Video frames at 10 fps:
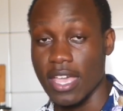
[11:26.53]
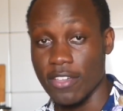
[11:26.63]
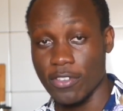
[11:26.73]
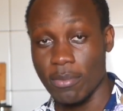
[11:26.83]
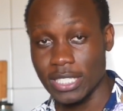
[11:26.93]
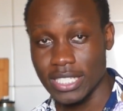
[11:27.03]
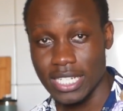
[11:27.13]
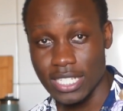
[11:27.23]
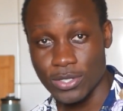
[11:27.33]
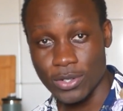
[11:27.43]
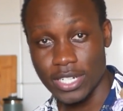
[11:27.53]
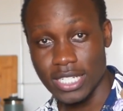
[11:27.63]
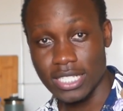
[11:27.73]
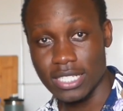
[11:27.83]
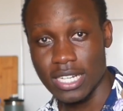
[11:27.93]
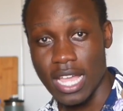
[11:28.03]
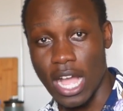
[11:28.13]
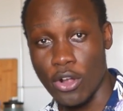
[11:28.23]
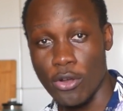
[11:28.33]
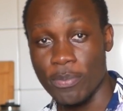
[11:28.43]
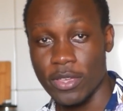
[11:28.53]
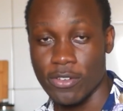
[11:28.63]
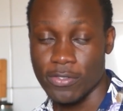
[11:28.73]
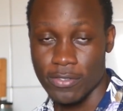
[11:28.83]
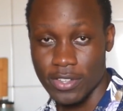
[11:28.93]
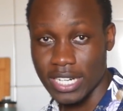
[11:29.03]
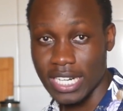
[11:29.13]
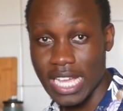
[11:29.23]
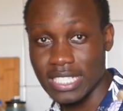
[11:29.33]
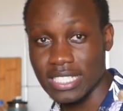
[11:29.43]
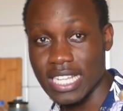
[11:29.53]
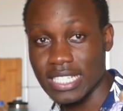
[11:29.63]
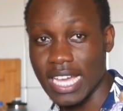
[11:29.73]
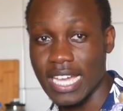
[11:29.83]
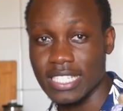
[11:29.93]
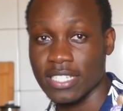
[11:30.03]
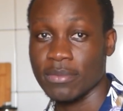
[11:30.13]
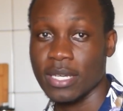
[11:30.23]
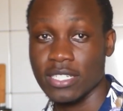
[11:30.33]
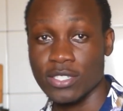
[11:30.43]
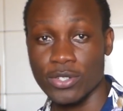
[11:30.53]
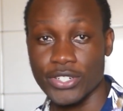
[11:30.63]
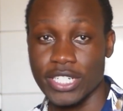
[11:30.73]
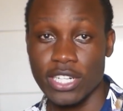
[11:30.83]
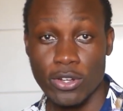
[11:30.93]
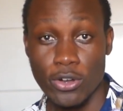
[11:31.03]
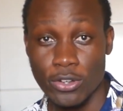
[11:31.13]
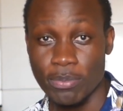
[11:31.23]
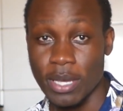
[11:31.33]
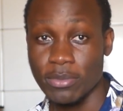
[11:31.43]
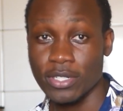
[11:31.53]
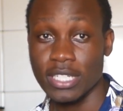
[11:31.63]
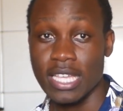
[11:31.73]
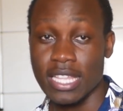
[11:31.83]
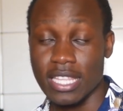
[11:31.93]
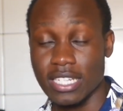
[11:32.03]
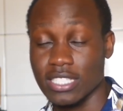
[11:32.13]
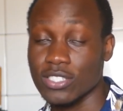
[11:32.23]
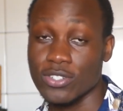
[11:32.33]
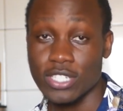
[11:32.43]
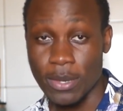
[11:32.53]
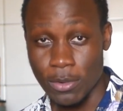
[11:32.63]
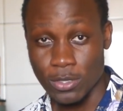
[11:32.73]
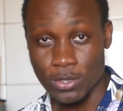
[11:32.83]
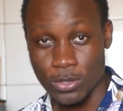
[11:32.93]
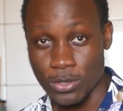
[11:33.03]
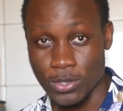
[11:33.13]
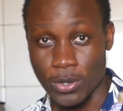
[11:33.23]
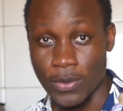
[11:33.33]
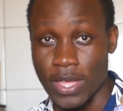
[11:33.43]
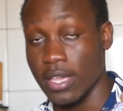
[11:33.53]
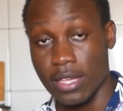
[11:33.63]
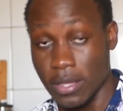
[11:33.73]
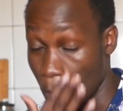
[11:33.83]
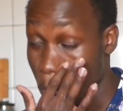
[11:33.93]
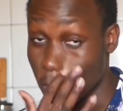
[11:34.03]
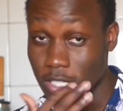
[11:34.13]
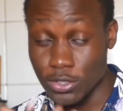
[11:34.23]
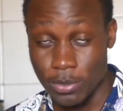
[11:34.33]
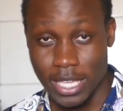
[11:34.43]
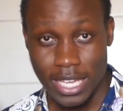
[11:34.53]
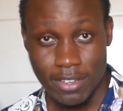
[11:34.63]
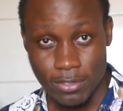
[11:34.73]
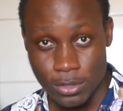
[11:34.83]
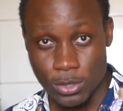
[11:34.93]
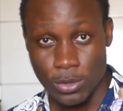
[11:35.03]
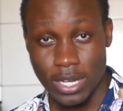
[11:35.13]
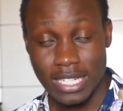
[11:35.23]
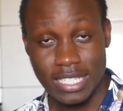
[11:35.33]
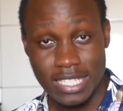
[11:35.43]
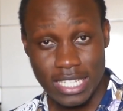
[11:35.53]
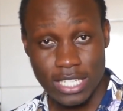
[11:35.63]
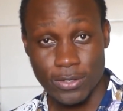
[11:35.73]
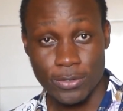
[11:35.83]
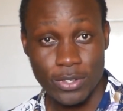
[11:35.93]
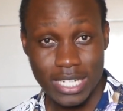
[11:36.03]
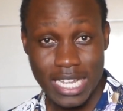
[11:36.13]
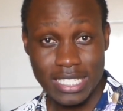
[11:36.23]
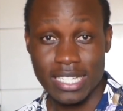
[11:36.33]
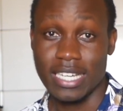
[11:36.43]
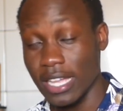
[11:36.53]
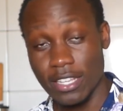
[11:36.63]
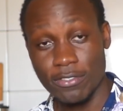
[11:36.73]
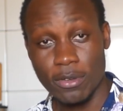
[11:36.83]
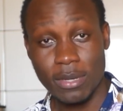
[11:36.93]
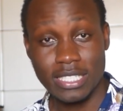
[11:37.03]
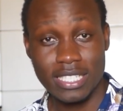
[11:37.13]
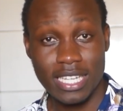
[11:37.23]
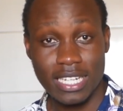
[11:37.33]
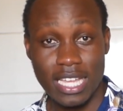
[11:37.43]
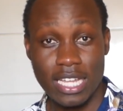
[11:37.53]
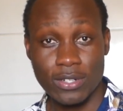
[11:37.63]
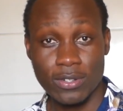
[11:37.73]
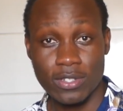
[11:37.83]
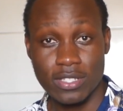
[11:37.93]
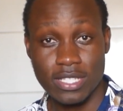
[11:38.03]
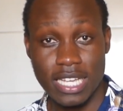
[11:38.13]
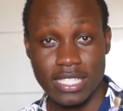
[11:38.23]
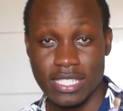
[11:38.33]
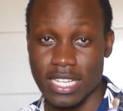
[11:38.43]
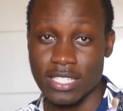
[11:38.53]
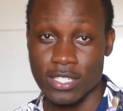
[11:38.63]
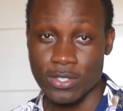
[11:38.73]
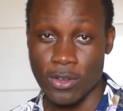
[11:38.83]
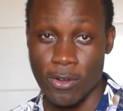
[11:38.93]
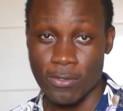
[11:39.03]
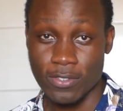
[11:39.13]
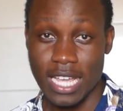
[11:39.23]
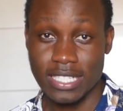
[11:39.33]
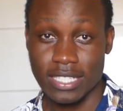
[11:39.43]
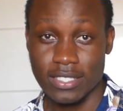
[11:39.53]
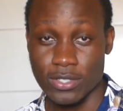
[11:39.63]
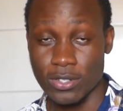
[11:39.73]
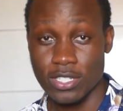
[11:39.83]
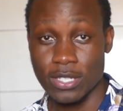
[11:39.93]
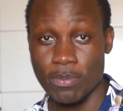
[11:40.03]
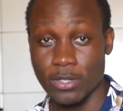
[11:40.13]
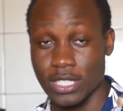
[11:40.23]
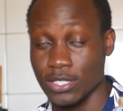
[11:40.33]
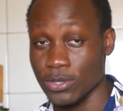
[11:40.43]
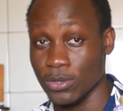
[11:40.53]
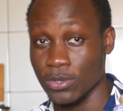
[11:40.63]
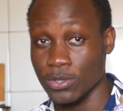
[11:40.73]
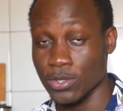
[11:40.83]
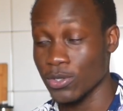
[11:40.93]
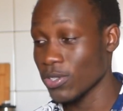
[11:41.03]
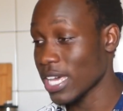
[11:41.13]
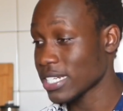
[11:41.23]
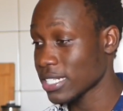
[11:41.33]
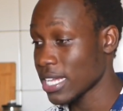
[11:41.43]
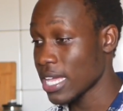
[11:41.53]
If your machine has to create a copy of a very large data item and it's already low on memory, then it's not able to do so. You need to be careful to look at the size of your data and if your machine can handle such sizes of data. It's always important to do that.